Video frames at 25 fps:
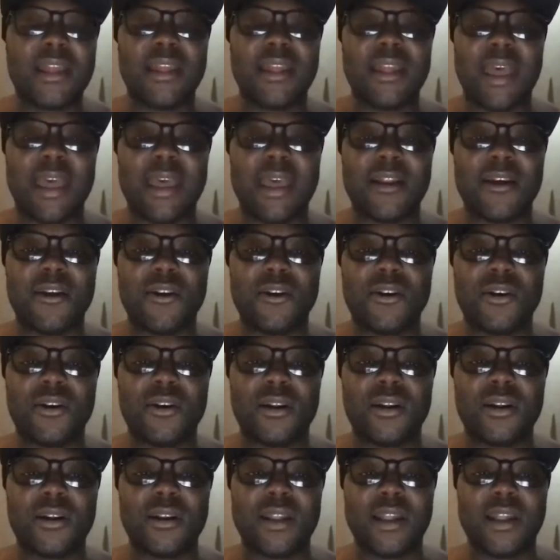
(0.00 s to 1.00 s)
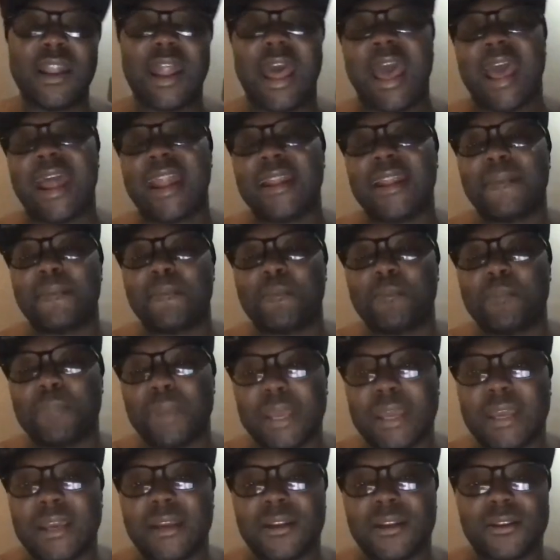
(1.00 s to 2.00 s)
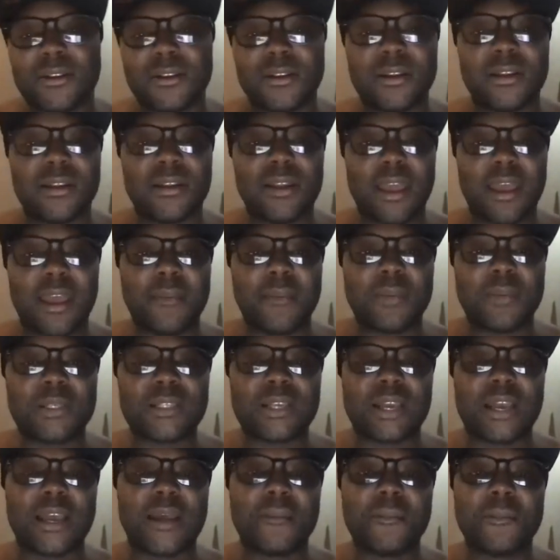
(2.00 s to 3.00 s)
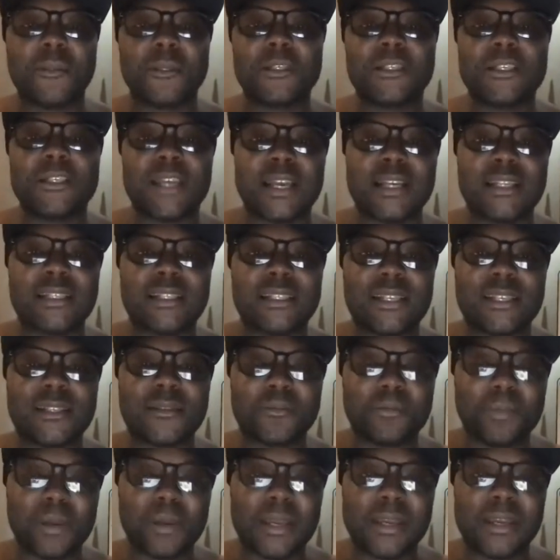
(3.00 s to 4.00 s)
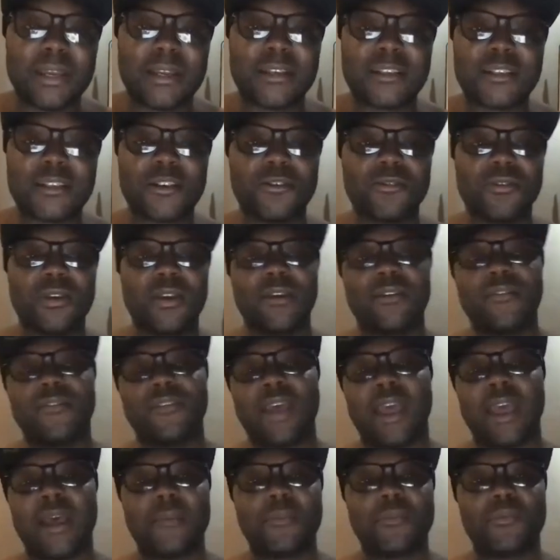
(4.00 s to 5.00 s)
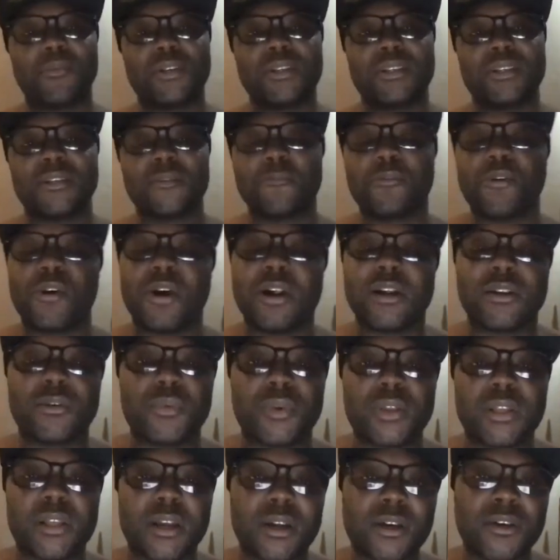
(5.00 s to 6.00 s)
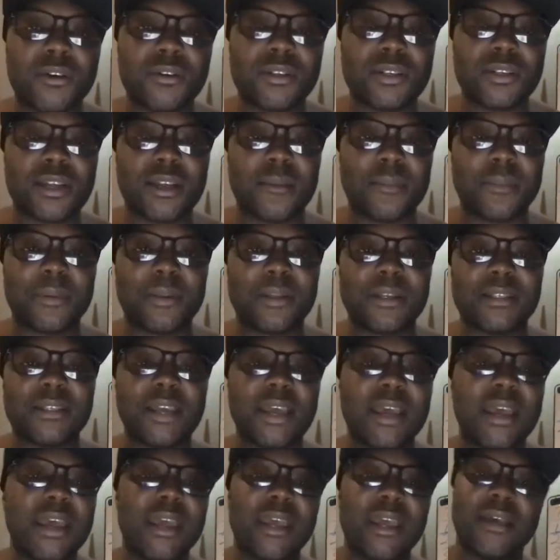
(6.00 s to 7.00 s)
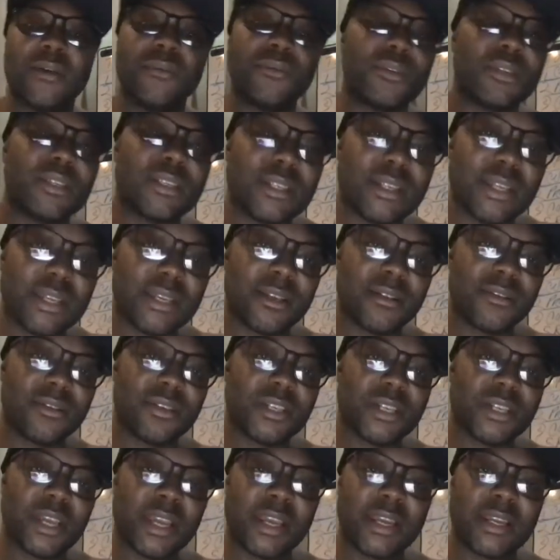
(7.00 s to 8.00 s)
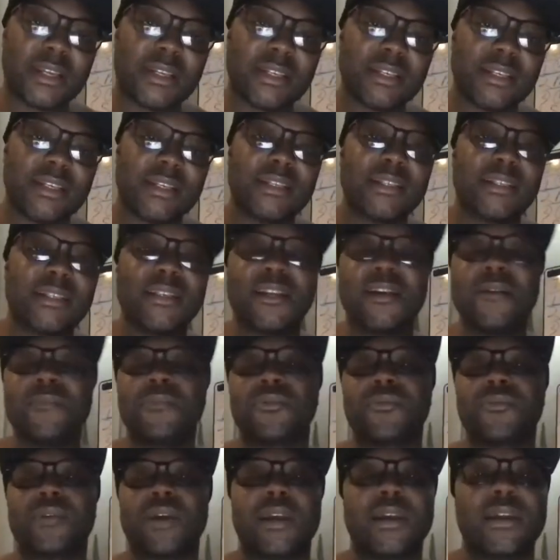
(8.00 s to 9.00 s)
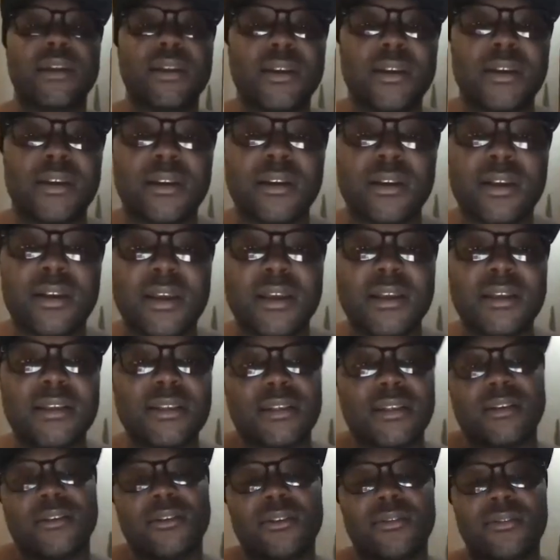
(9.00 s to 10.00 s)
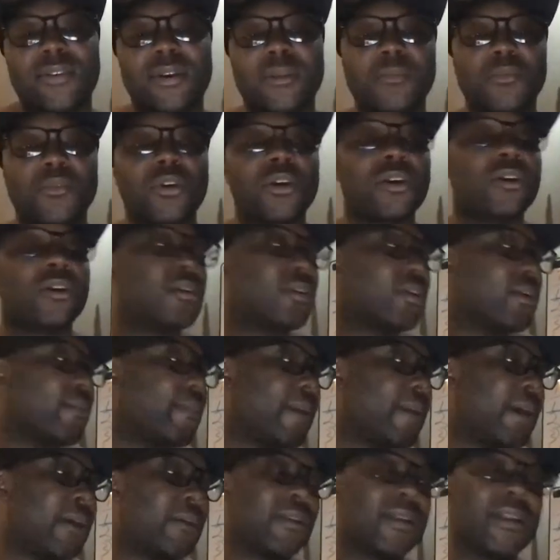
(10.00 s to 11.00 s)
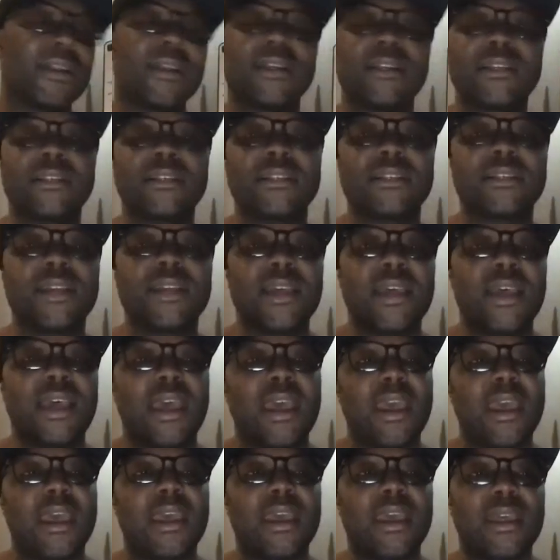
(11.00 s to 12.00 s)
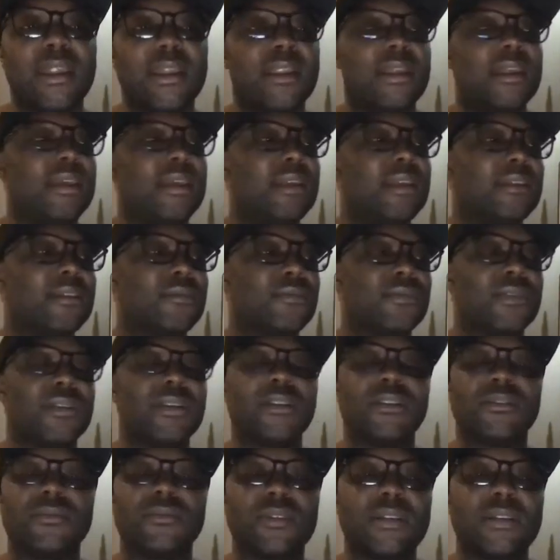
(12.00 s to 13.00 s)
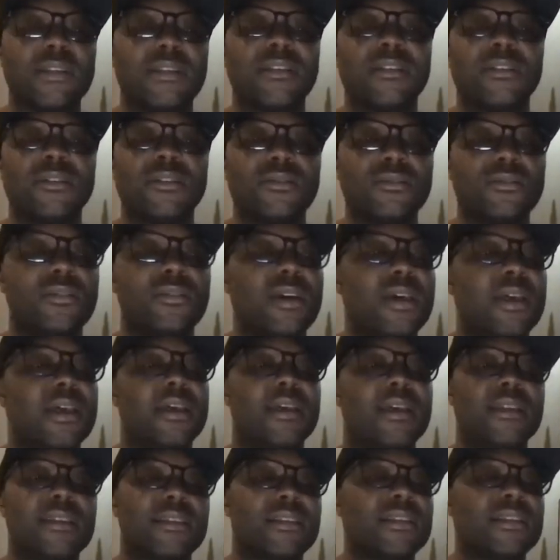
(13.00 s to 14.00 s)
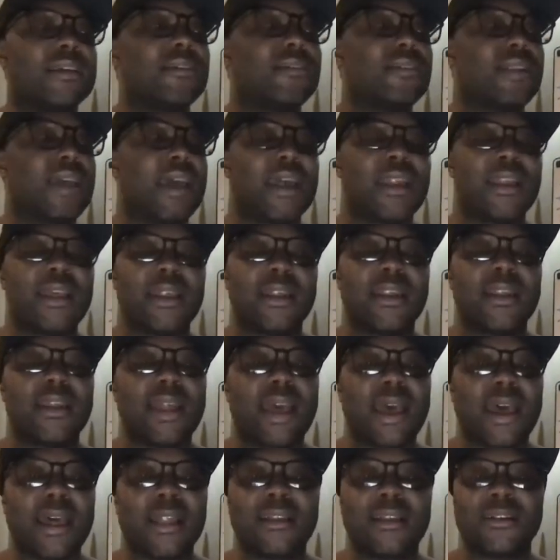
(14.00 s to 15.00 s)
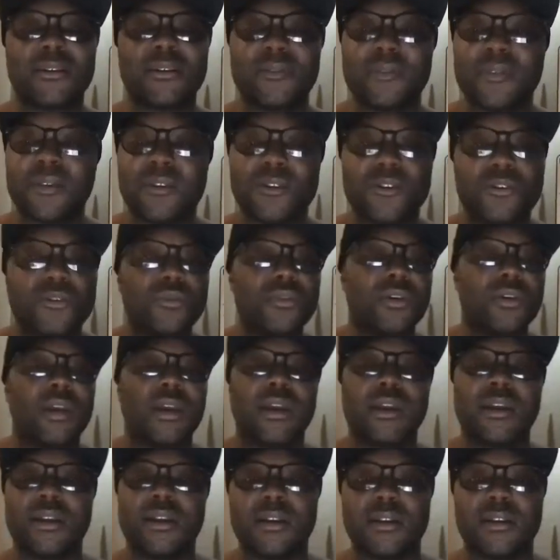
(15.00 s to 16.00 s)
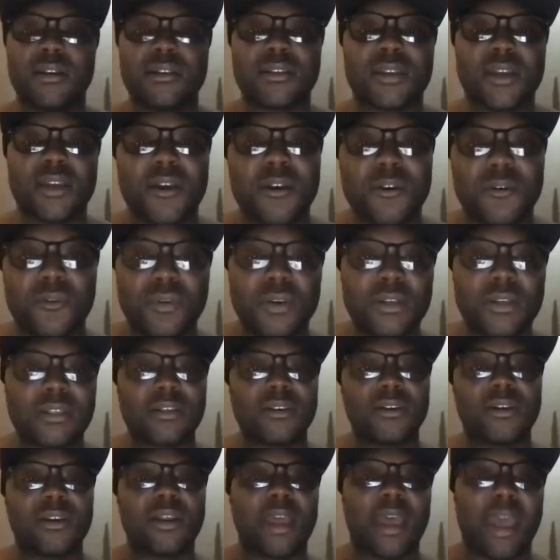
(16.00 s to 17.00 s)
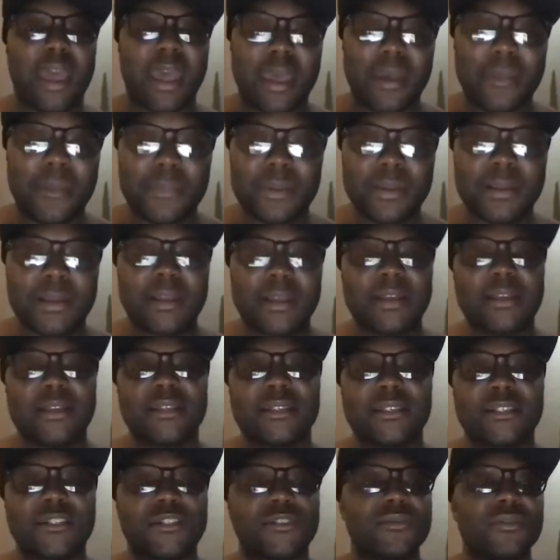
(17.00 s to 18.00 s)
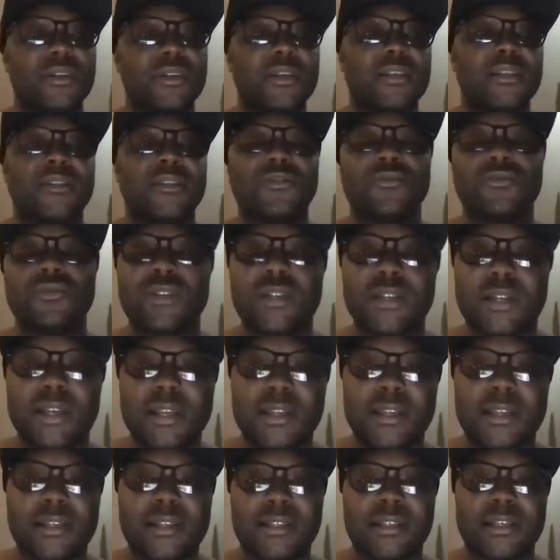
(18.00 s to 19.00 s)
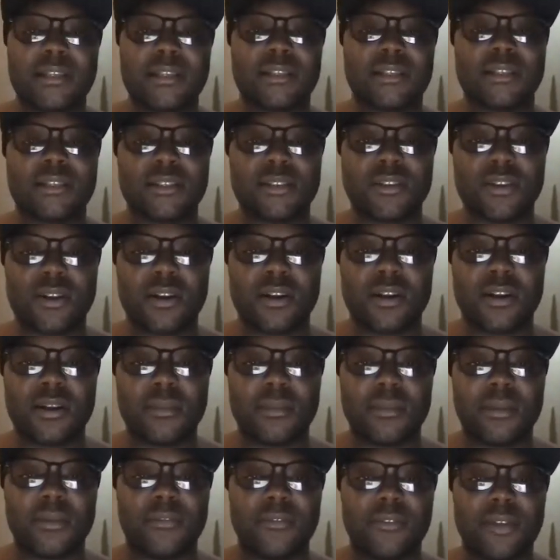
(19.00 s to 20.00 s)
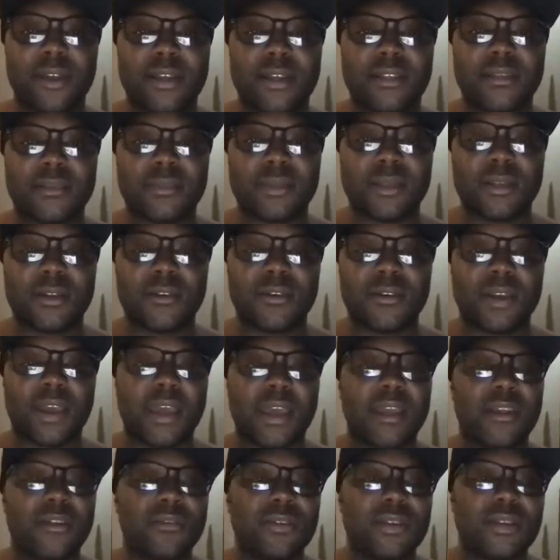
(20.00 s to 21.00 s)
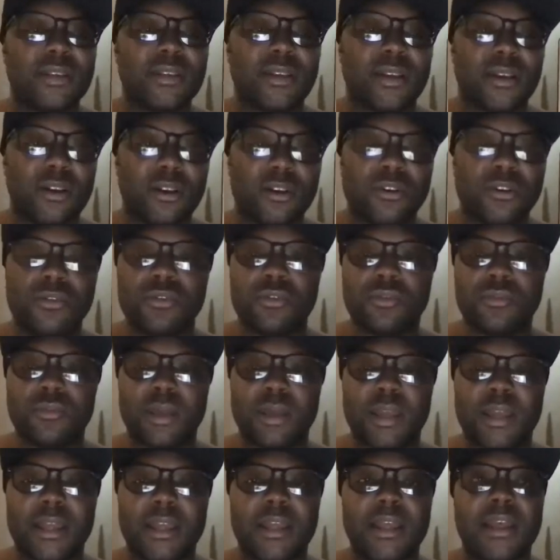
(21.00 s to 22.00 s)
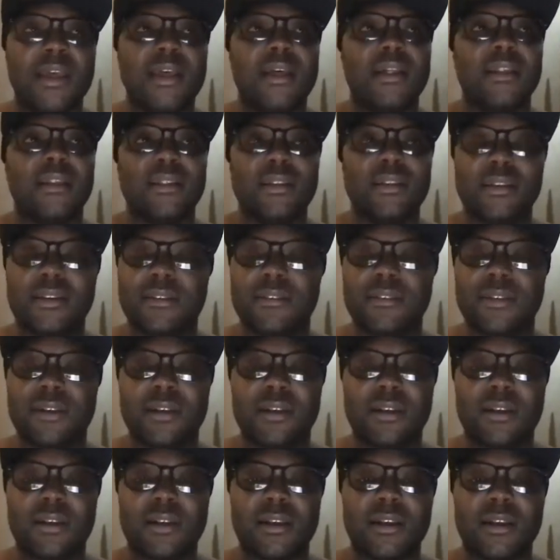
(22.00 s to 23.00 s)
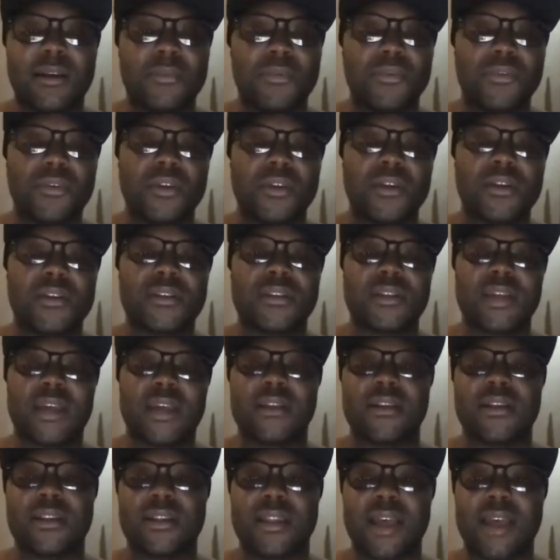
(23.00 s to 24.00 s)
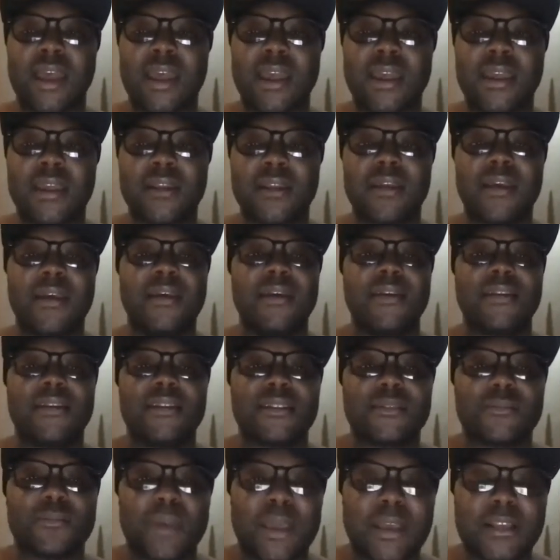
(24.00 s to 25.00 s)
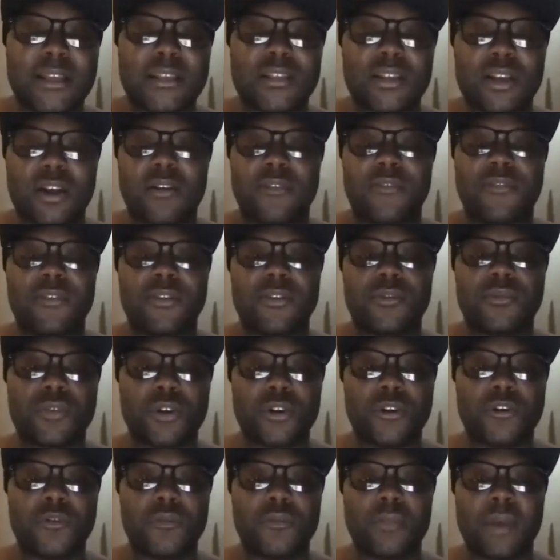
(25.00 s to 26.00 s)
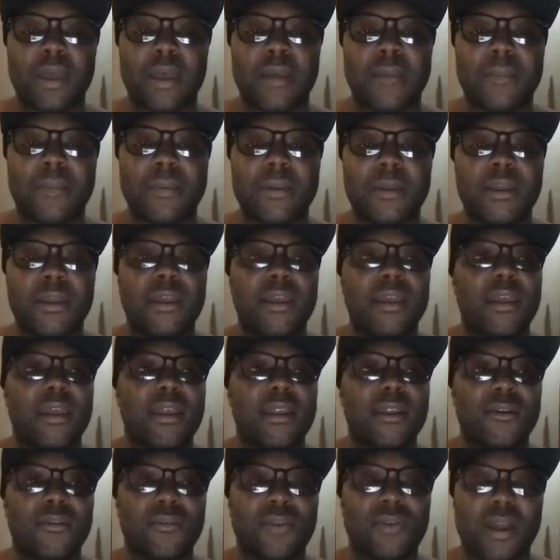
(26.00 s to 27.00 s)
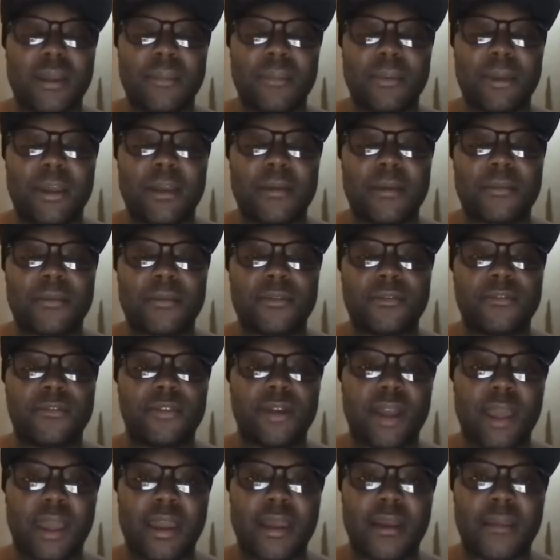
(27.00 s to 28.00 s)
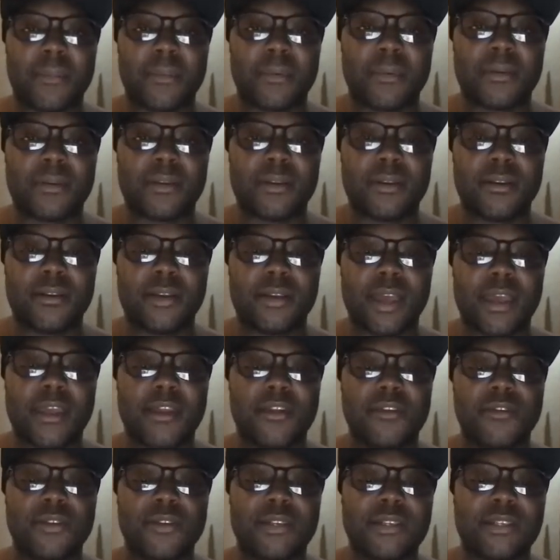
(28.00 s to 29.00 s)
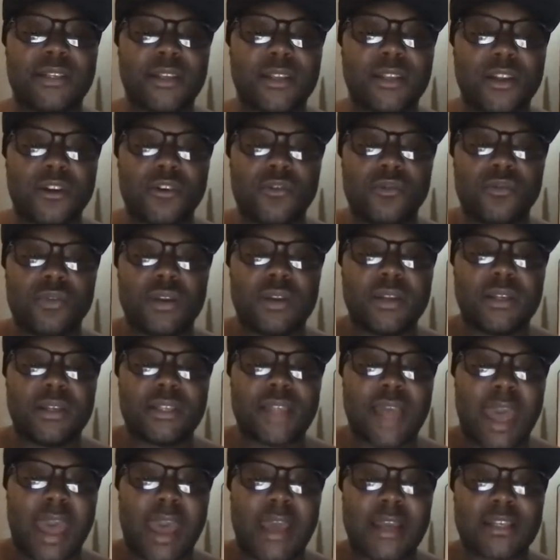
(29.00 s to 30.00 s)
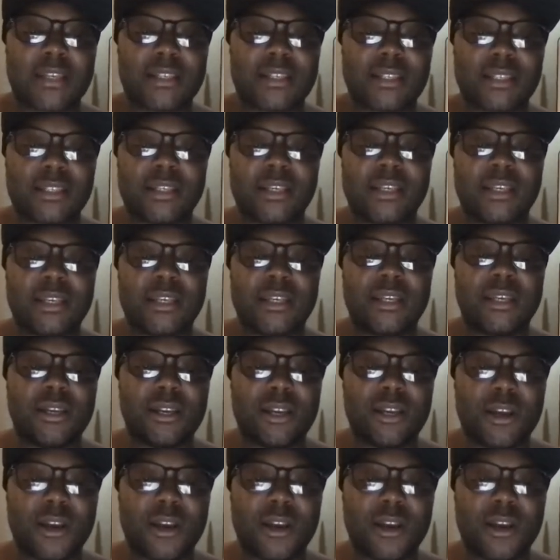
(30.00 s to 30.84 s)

that are not bigger than Amazon, but just as big. So if AMP was to partner with those companies, it will still change this number right here. So if I'm wrong about this, and in 2022, it's still not at $1, who cares? What's going to happen is you need to look at this as a startup investment, okay? You need to hold, man. Look a couple years down the line, just based off of the roadmap and the white paper for AMP, okay? You need to know what is actually